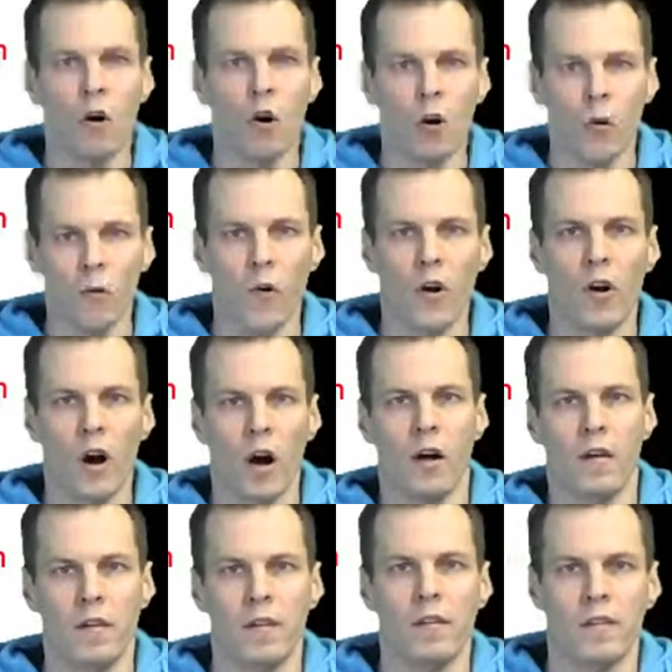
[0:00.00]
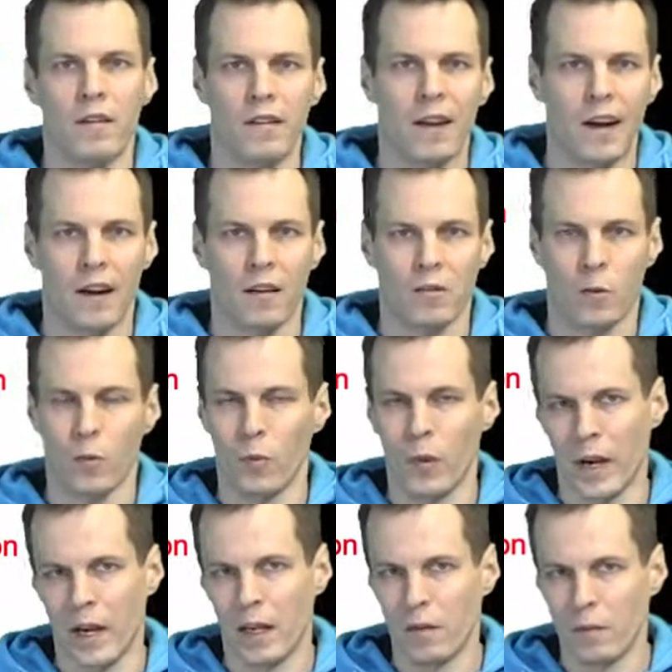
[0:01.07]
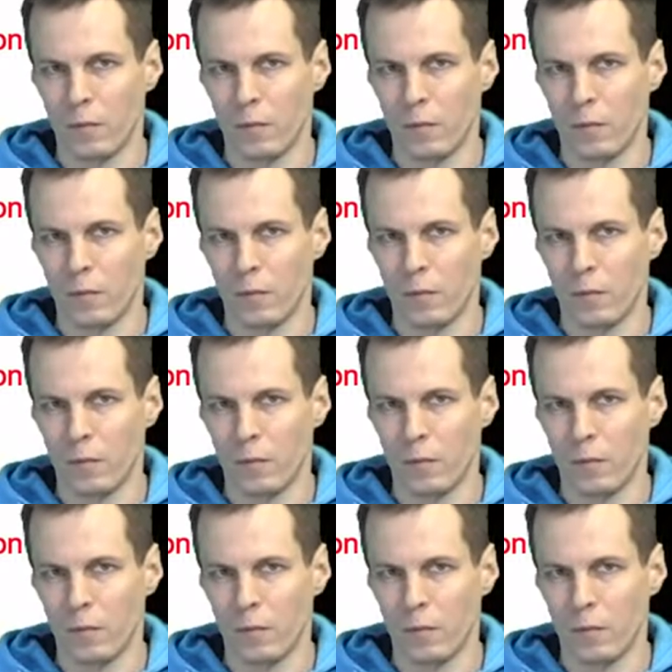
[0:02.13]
over another way,